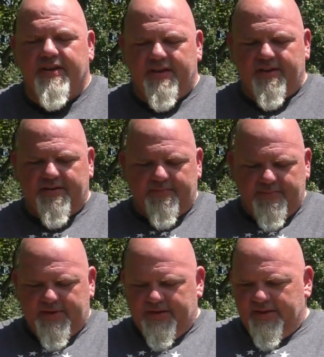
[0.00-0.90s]

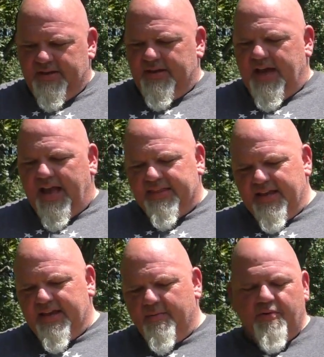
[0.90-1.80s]
I
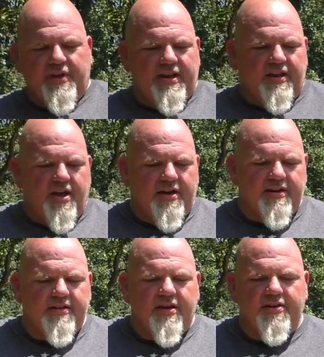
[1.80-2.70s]
think I'm gonna get a lot
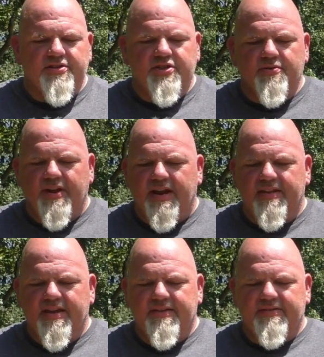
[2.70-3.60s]
of shooting out of
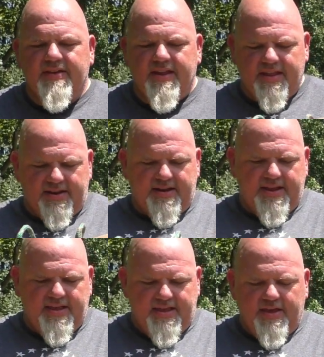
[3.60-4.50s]
this. And then
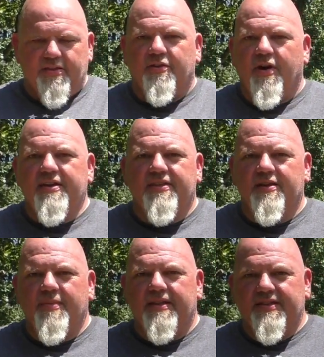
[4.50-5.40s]
the great
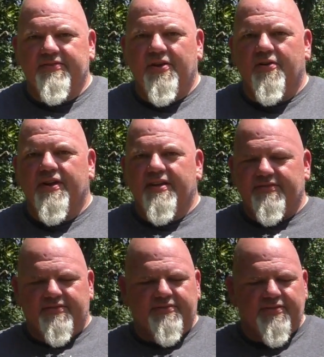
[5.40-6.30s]
thing about this target
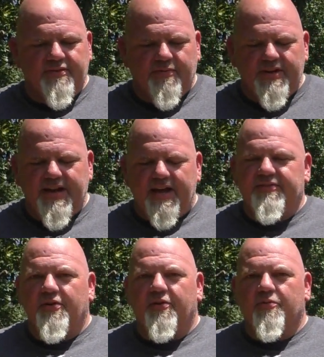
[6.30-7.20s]
is when you kind
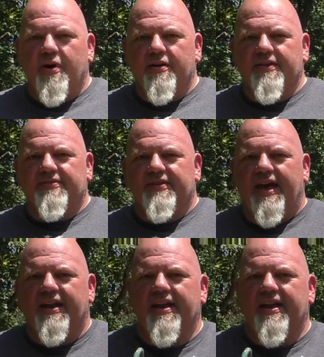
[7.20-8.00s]
of start to wear this side